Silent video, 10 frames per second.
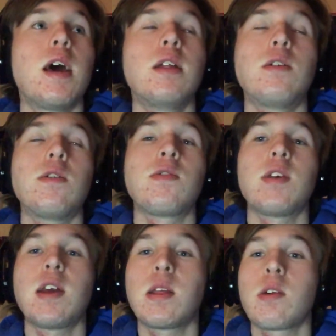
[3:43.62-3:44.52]
And it's
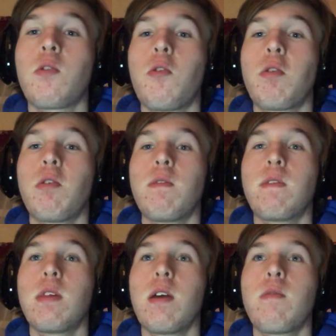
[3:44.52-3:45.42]
just sitting in the corner
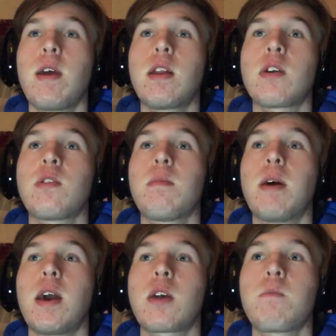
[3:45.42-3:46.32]
over there right next to
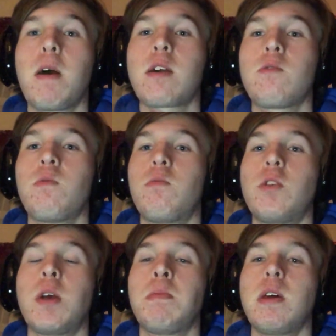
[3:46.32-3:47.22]
my Xbox One,
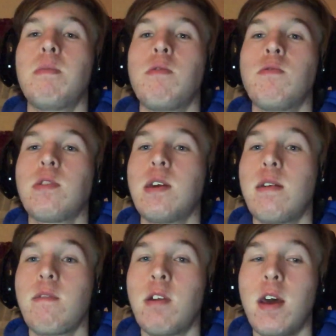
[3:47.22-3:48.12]
which I play mostly
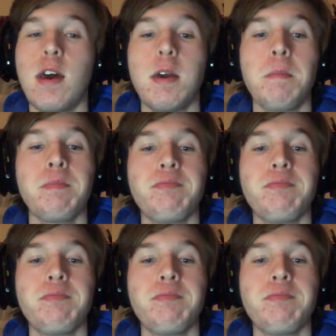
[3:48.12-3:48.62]
every day.